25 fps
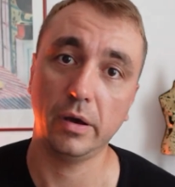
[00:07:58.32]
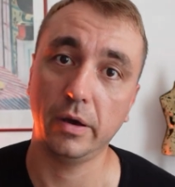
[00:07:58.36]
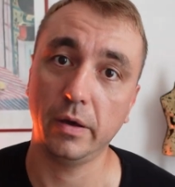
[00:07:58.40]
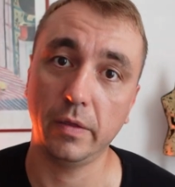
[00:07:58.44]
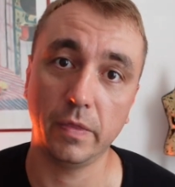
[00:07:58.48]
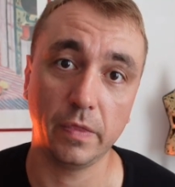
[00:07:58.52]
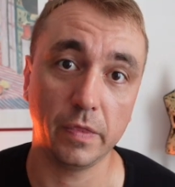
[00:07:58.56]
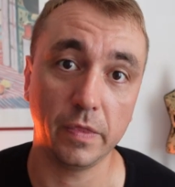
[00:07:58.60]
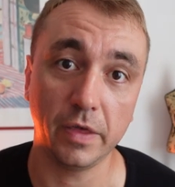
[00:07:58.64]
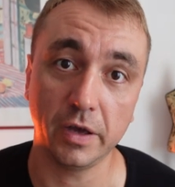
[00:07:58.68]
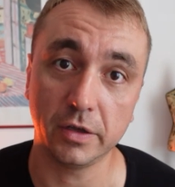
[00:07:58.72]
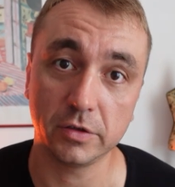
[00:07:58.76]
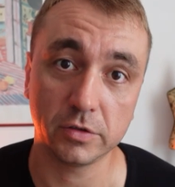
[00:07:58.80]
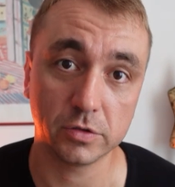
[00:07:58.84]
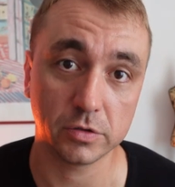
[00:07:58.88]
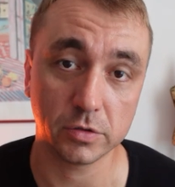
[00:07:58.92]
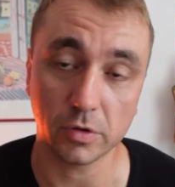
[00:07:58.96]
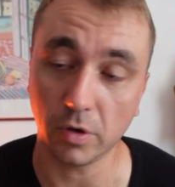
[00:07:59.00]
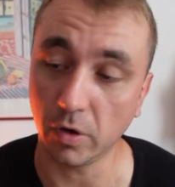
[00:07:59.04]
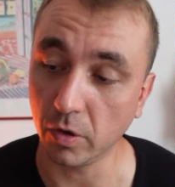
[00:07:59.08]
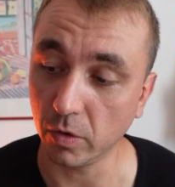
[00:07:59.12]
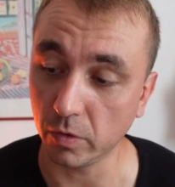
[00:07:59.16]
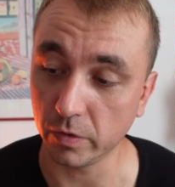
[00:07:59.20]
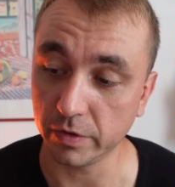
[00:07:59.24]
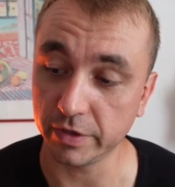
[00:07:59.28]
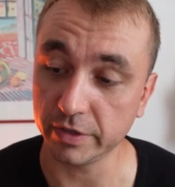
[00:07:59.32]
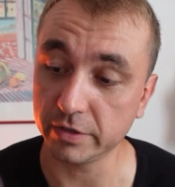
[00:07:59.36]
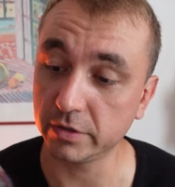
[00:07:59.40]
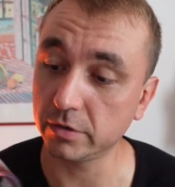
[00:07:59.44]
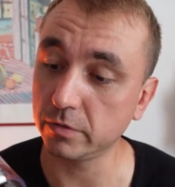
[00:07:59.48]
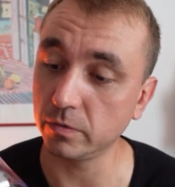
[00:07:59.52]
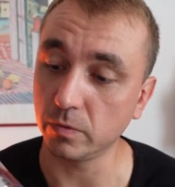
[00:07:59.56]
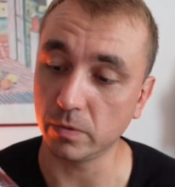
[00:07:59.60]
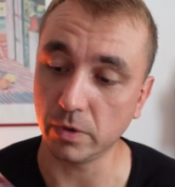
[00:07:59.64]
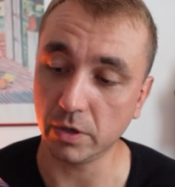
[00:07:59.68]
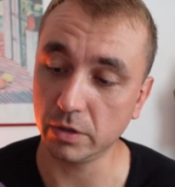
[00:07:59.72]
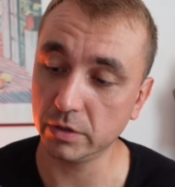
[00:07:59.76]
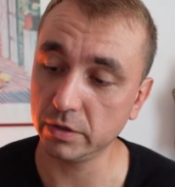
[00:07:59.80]
and that's all. That's
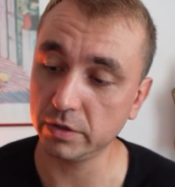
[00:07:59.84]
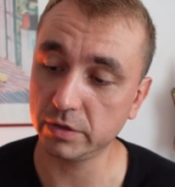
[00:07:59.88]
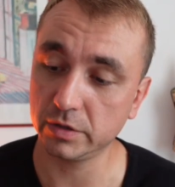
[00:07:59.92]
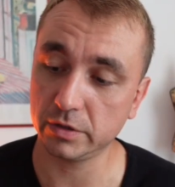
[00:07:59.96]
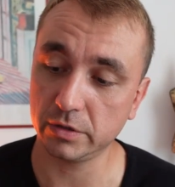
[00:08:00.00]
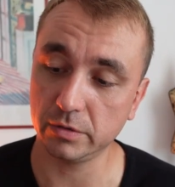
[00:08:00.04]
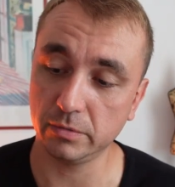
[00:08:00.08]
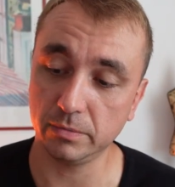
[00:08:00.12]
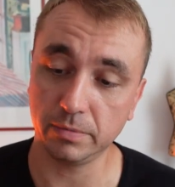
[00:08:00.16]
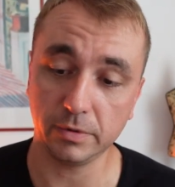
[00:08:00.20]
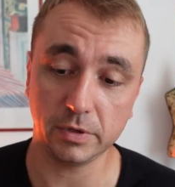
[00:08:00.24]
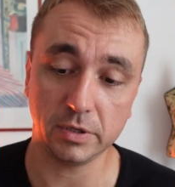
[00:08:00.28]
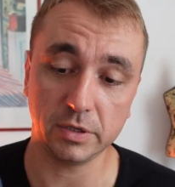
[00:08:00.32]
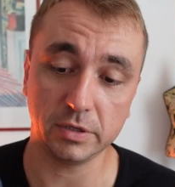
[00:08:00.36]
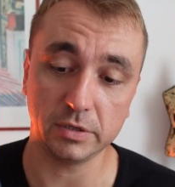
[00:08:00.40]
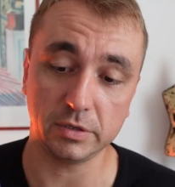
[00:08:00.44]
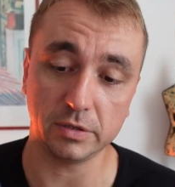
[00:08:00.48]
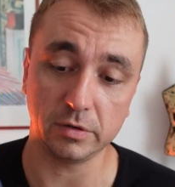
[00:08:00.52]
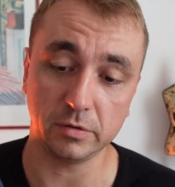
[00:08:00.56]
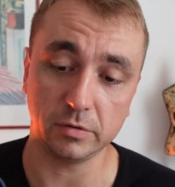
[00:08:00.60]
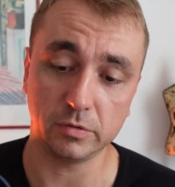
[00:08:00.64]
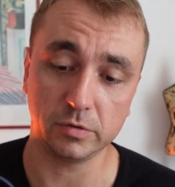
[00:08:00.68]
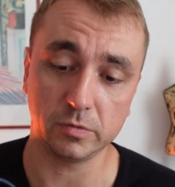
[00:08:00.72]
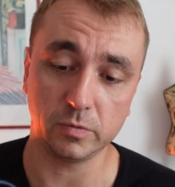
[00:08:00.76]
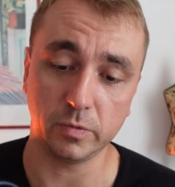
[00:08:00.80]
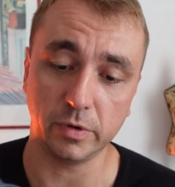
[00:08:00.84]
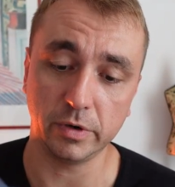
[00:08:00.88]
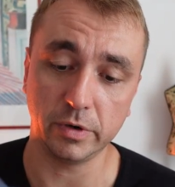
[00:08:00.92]
very simple and that's